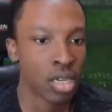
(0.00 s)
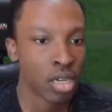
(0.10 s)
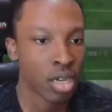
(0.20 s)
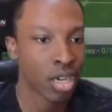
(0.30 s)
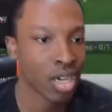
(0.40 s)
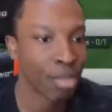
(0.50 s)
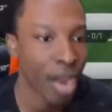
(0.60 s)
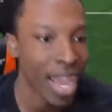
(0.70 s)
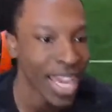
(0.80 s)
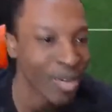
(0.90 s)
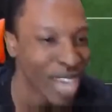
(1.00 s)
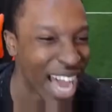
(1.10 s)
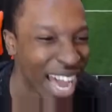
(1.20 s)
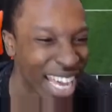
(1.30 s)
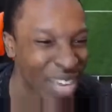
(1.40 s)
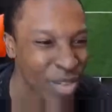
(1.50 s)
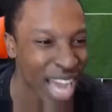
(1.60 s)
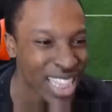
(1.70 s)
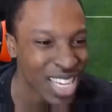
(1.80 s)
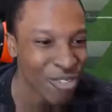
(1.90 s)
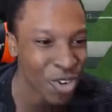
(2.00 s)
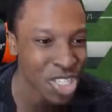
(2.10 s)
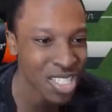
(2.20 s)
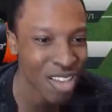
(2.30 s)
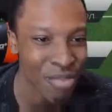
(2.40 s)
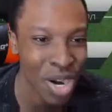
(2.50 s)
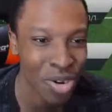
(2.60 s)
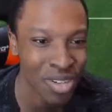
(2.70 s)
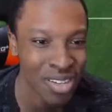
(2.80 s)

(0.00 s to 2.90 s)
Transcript: Ah, bro, I hate when I, I hate when I have to convert stuff, bro.